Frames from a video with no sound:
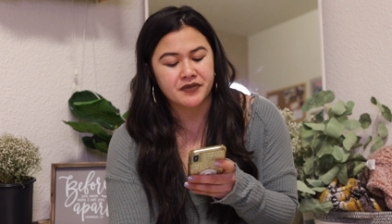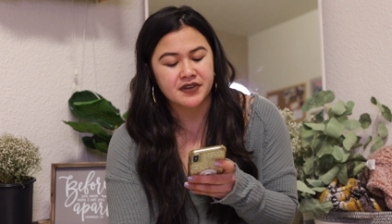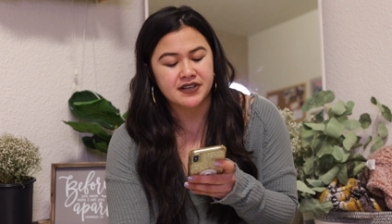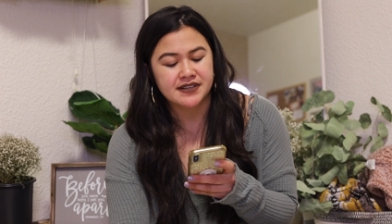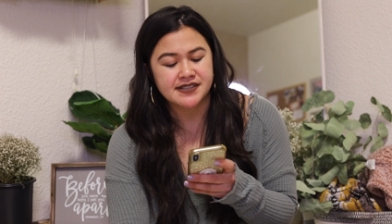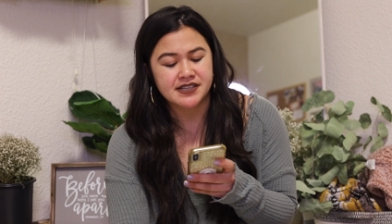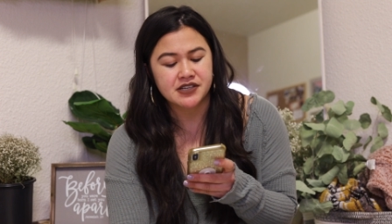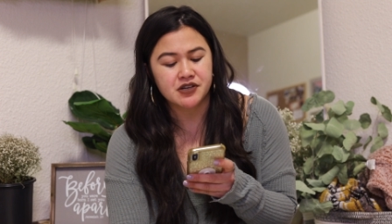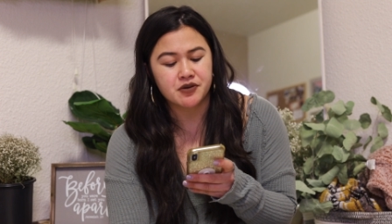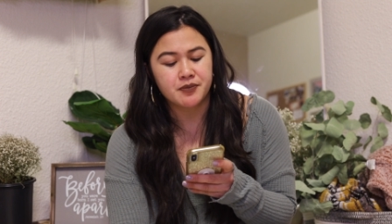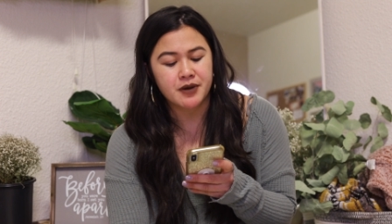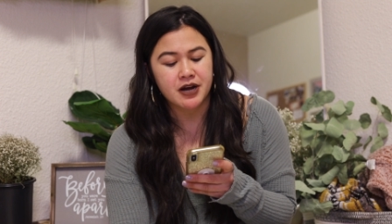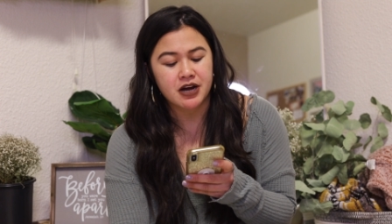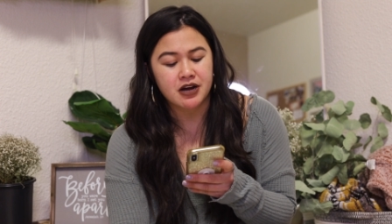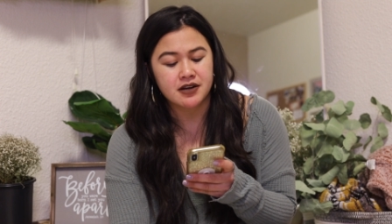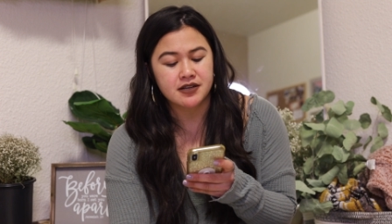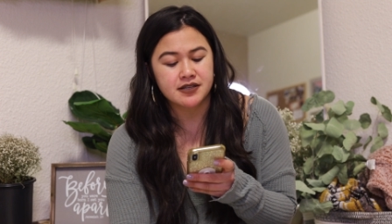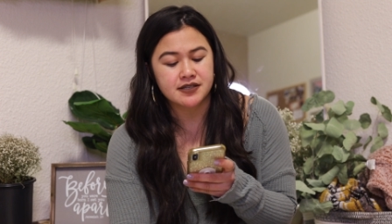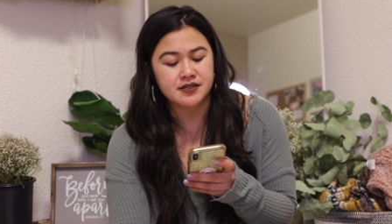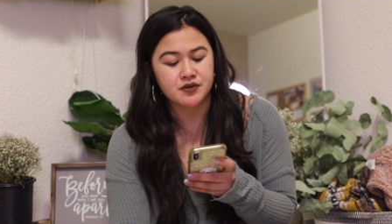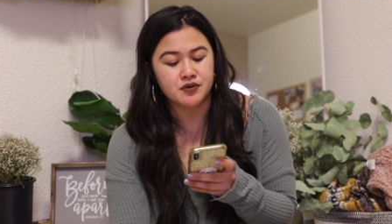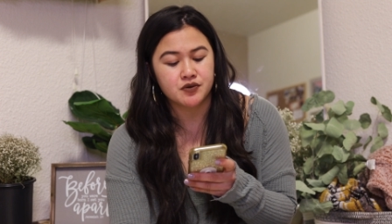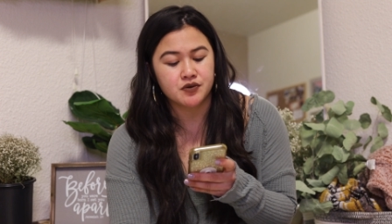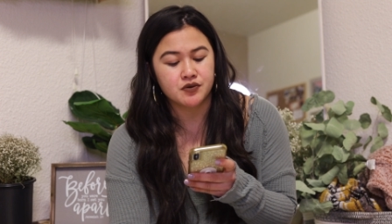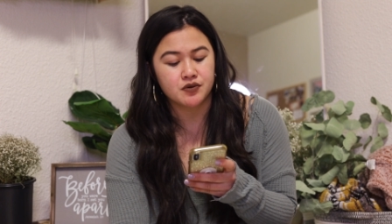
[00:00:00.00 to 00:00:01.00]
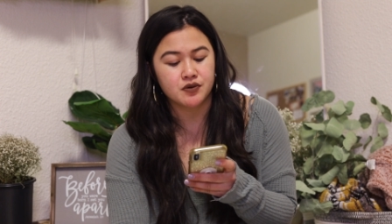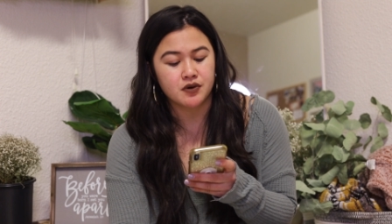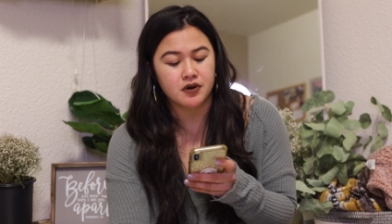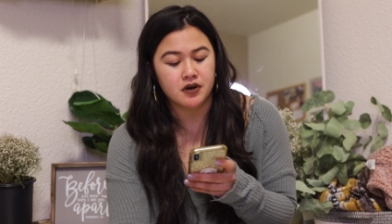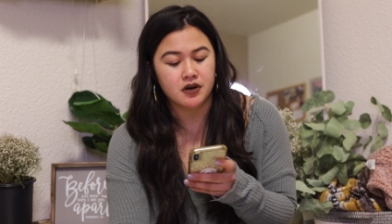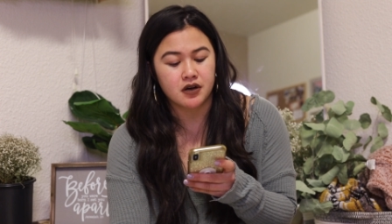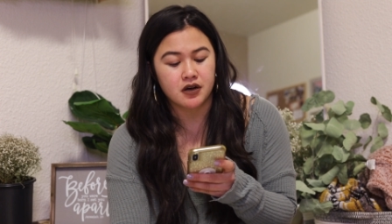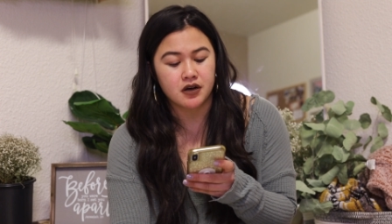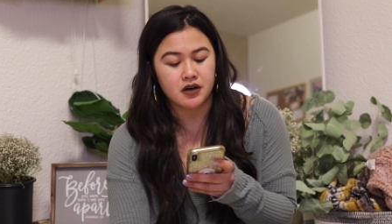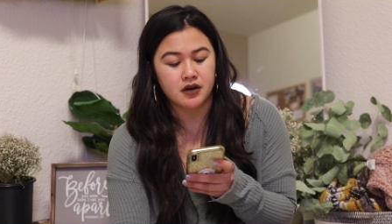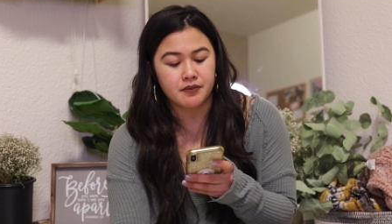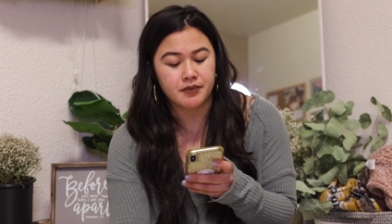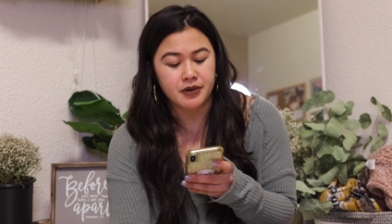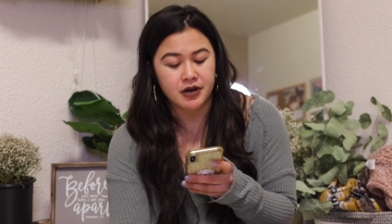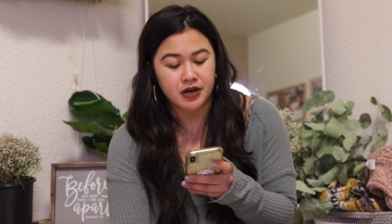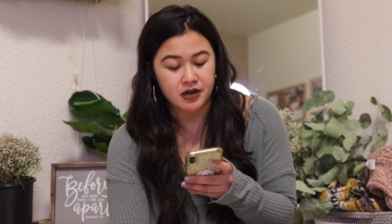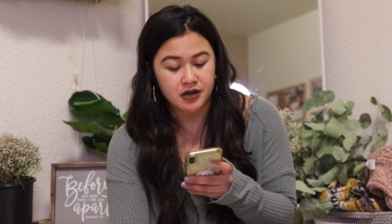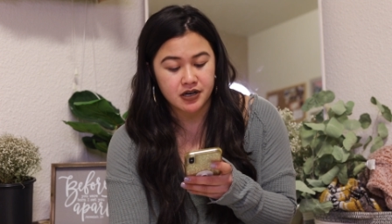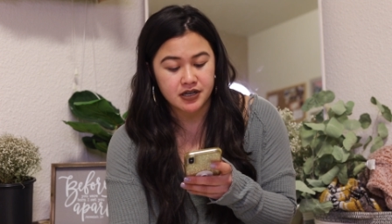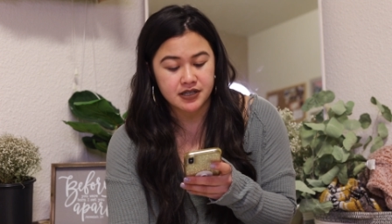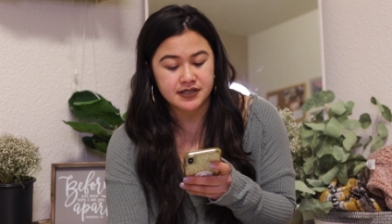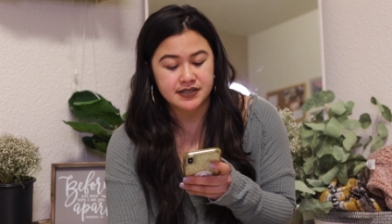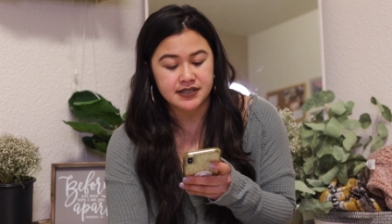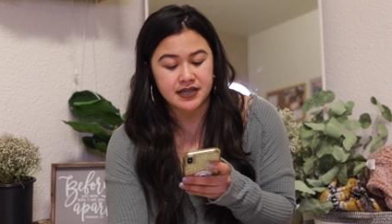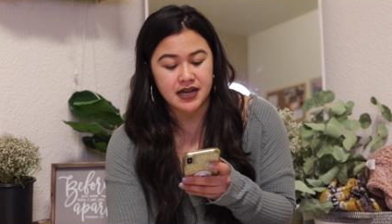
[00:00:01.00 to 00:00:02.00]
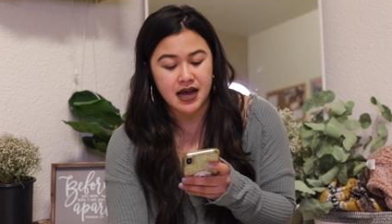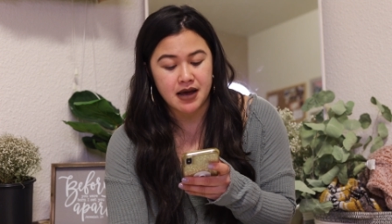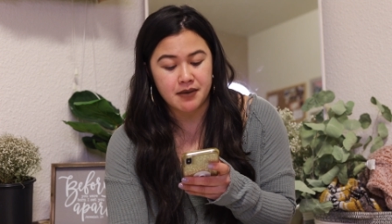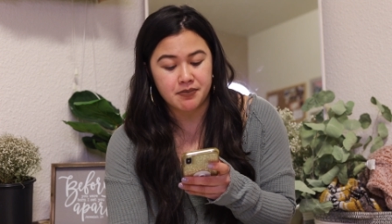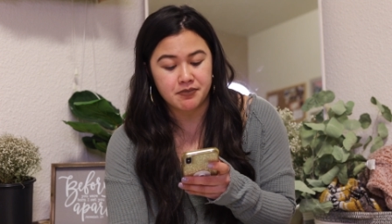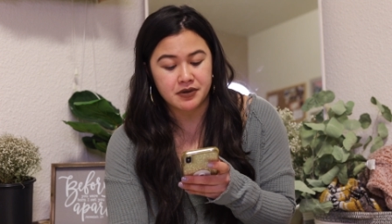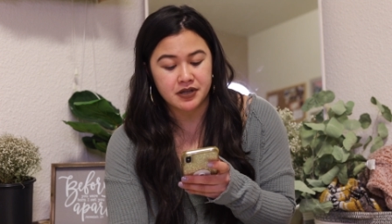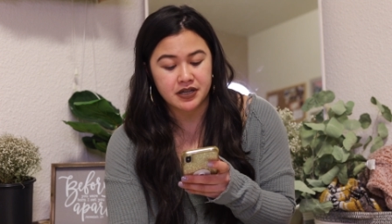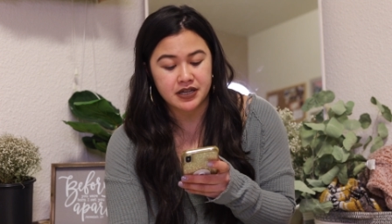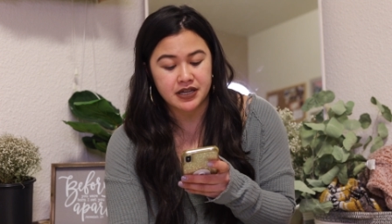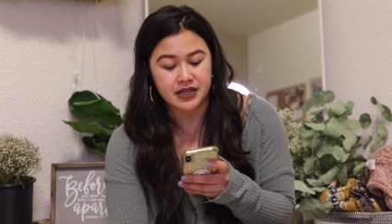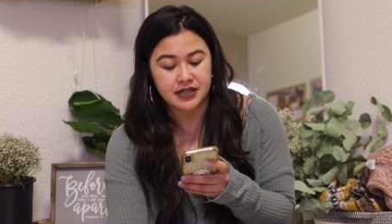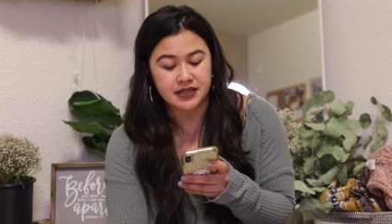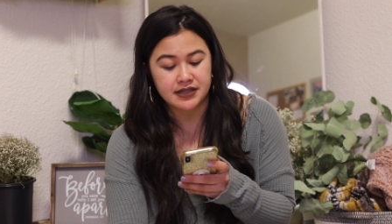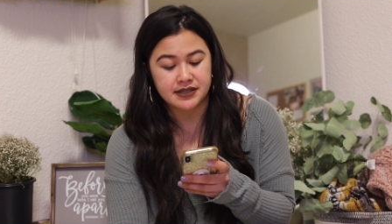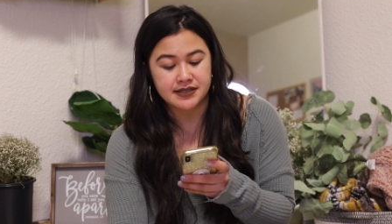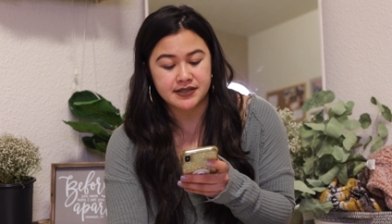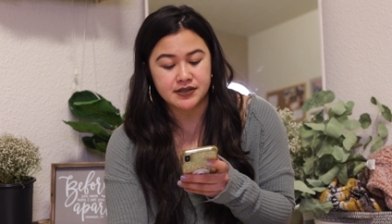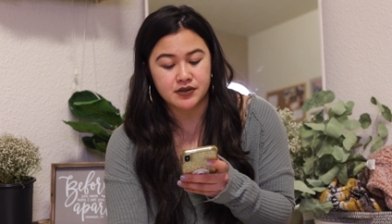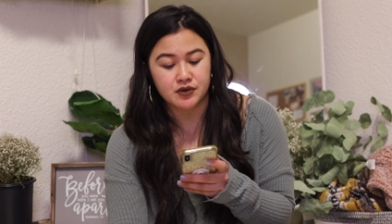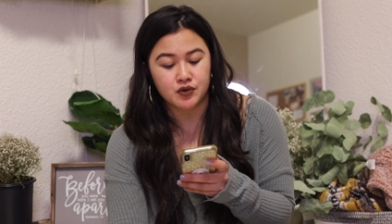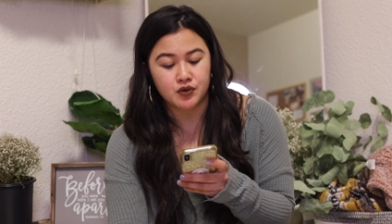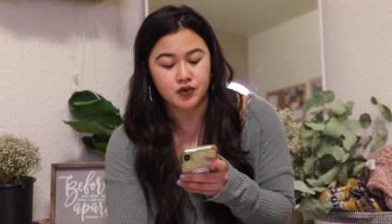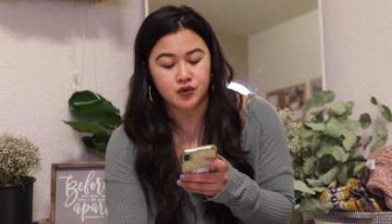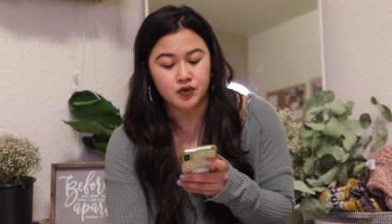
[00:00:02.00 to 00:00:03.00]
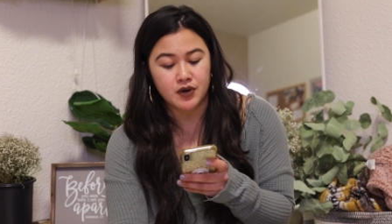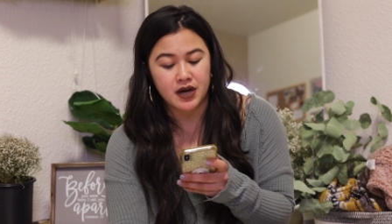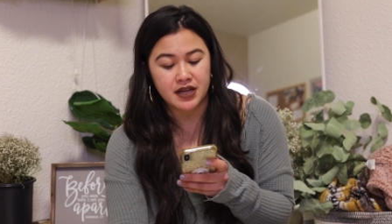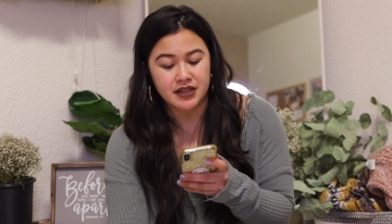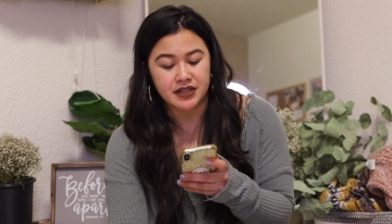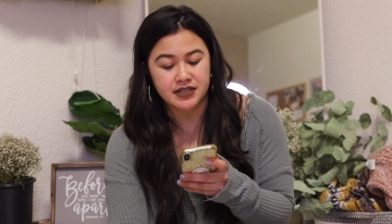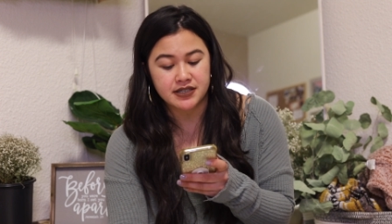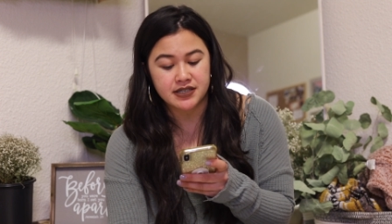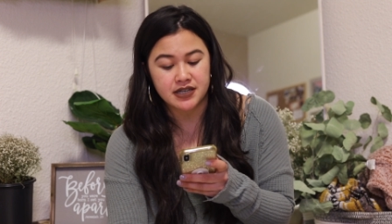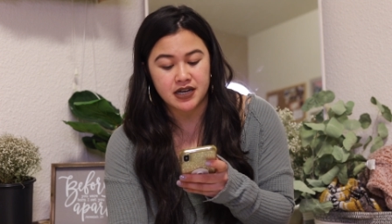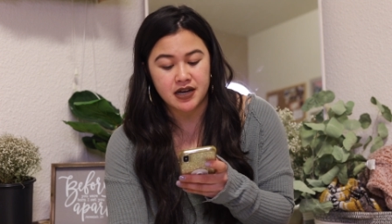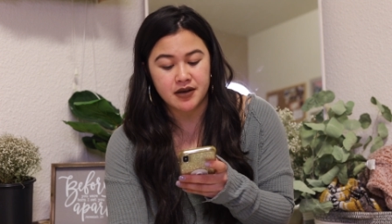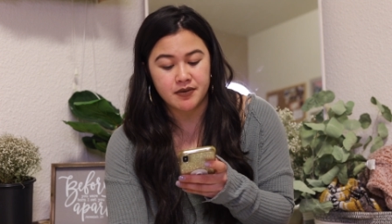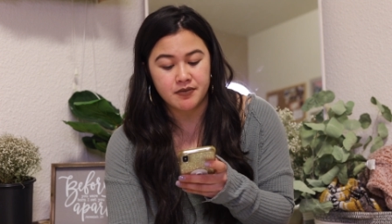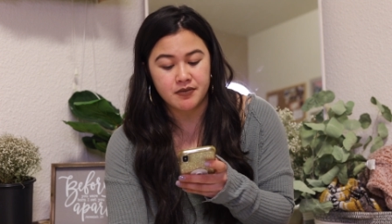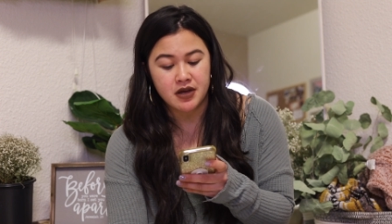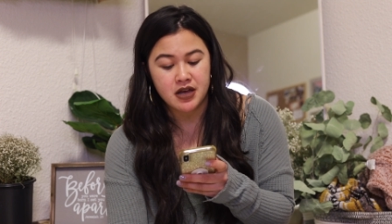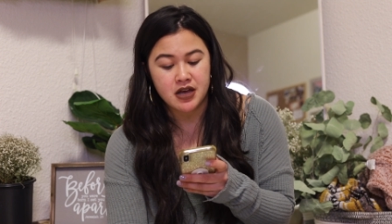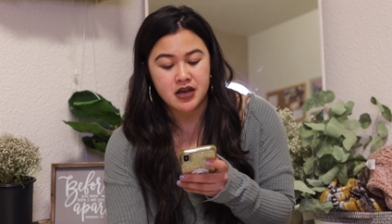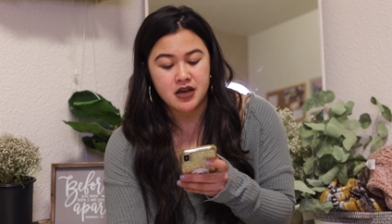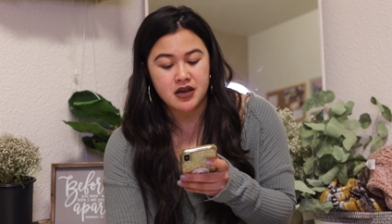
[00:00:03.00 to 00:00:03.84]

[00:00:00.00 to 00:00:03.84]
single parents who parents, applicants who at the time